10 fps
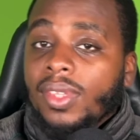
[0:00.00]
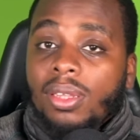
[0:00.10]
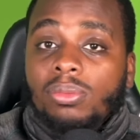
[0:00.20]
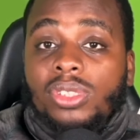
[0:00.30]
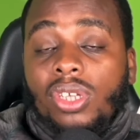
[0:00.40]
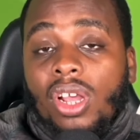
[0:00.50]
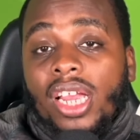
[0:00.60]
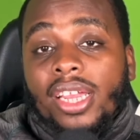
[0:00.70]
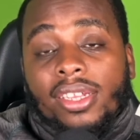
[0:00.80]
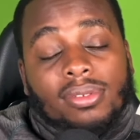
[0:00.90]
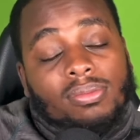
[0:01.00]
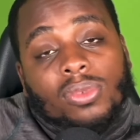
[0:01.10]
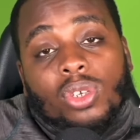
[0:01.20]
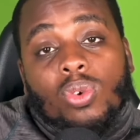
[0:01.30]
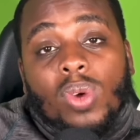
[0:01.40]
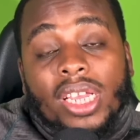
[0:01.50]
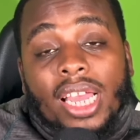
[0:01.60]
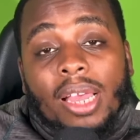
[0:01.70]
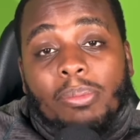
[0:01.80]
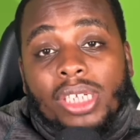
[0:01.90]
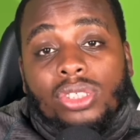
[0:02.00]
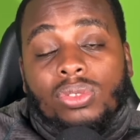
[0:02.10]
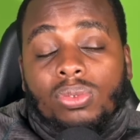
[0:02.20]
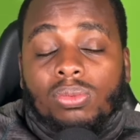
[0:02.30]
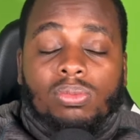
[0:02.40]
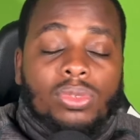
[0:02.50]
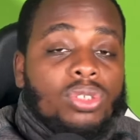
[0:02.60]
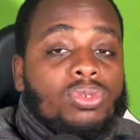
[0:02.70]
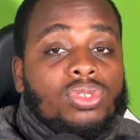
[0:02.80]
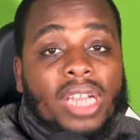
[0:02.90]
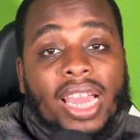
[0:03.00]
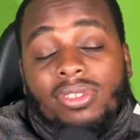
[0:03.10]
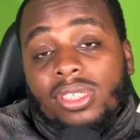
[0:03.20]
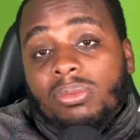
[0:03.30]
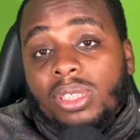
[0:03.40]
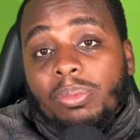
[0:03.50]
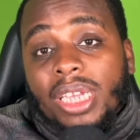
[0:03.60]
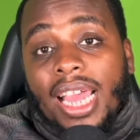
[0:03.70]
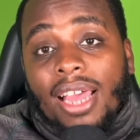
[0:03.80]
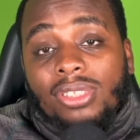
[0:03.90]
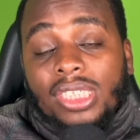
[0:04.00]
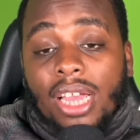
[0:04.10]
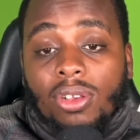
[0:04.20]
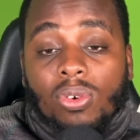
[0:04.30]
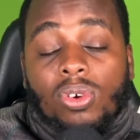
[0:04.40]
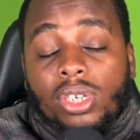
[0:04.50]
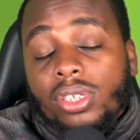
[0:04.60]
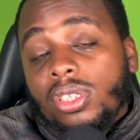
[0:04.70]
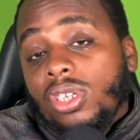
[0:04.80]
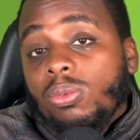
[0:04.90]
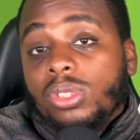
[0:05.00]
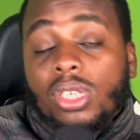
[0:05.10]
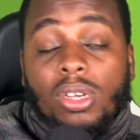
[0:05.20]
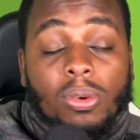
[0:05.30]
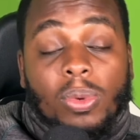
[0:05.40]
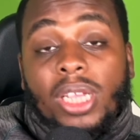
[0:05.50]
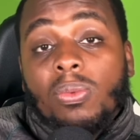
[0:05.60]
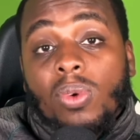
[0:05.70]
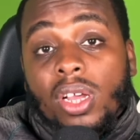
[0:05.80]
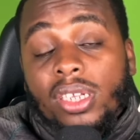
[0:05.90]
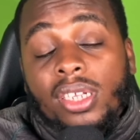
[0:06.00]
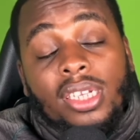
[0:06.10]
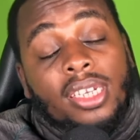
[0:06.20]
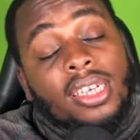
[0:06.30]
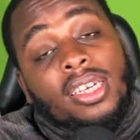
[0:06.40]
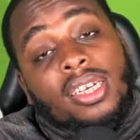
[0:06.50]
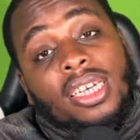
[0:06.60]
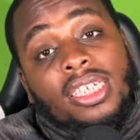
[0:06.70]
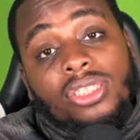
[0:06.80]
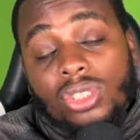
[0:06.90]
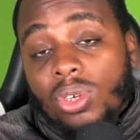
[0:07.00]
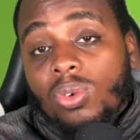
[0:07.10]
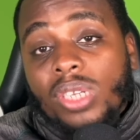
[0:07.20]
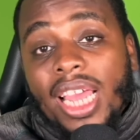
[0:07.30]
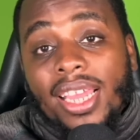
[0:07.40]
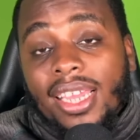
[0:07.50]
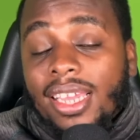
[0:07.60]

I'm sorry. Quinyon Mitchell, you draft him to be an outside corner. You was hurt week one. He showed that he